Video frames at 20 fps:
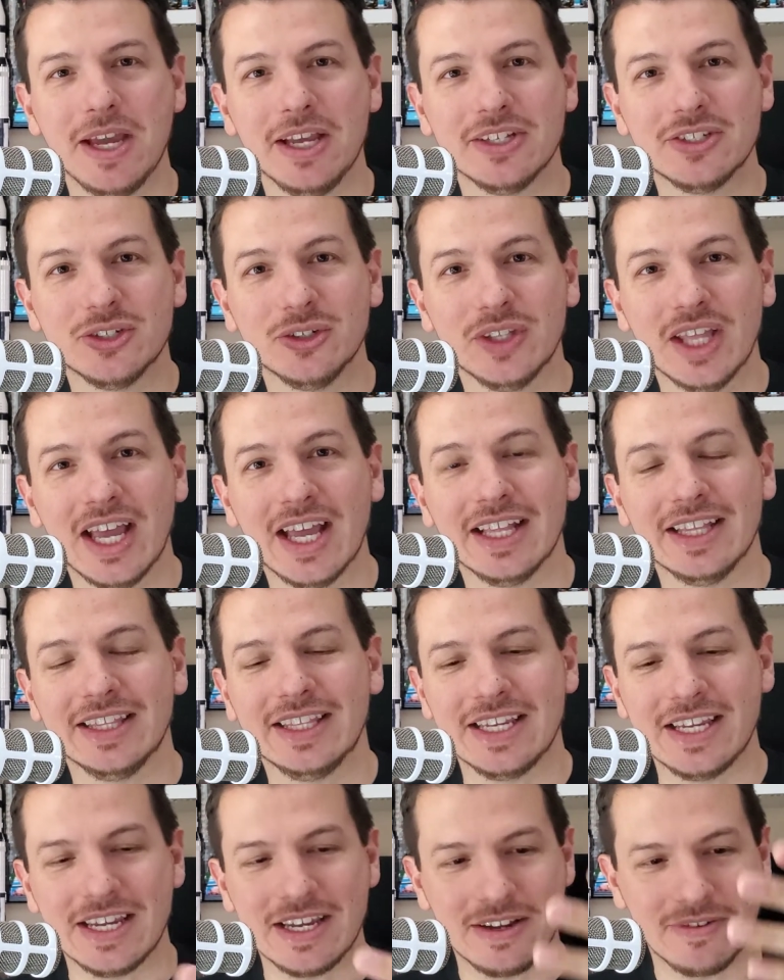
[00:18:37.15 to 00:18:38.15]
so that
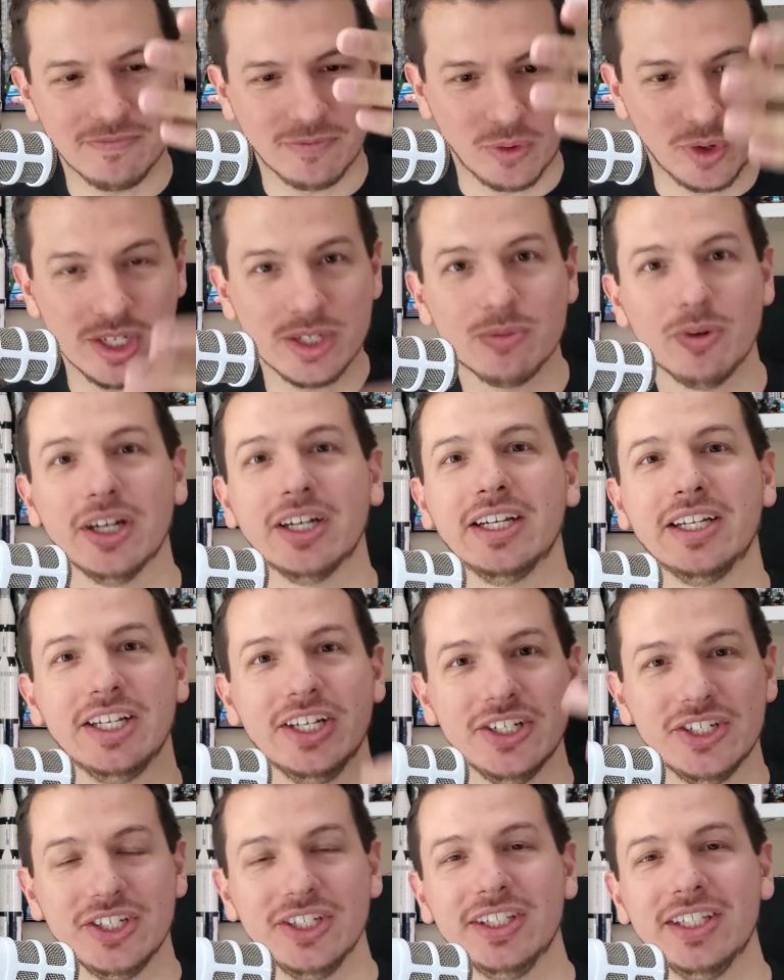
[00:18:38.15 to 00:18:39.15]
the voice
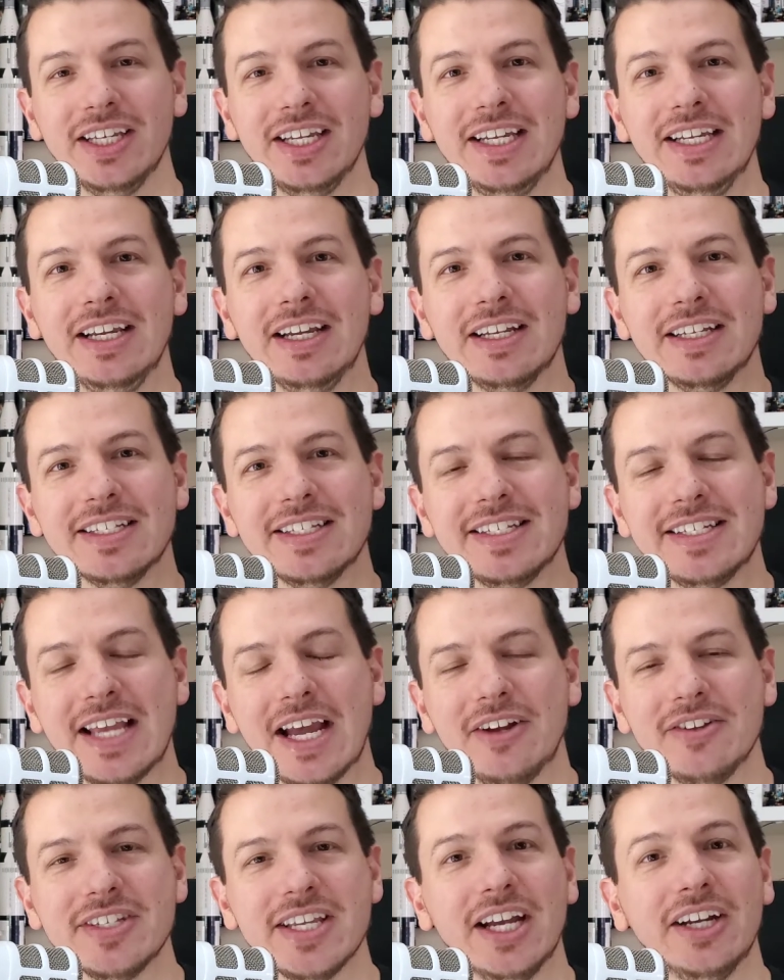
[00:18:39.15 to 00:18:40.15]
recognition thing
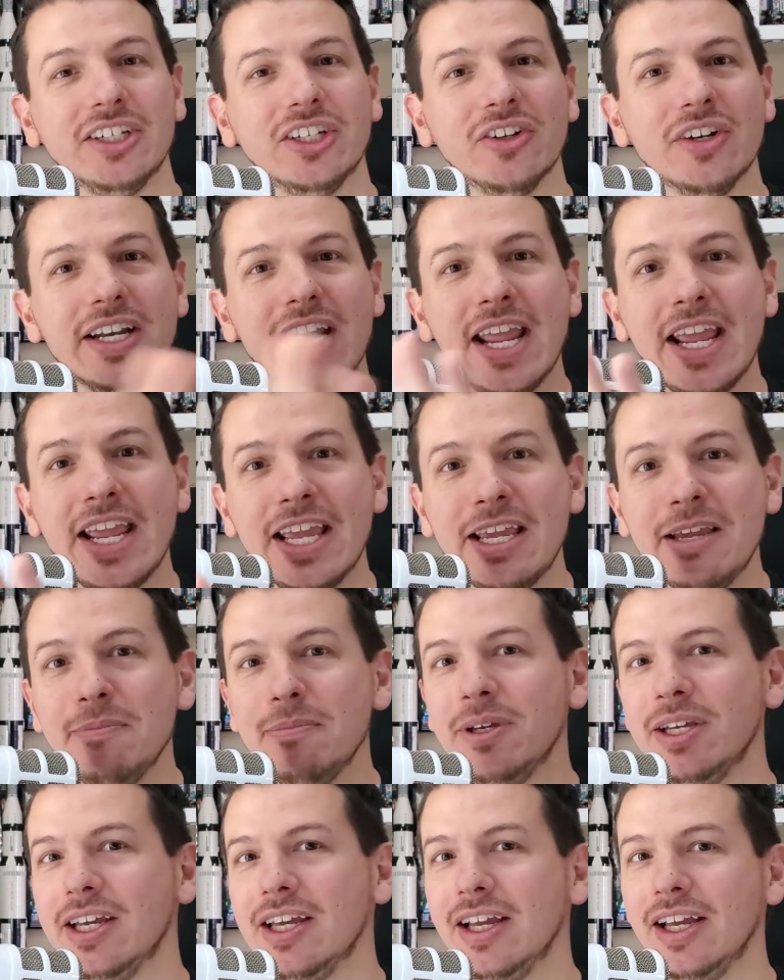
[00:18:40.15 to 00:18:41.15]
sounds out your name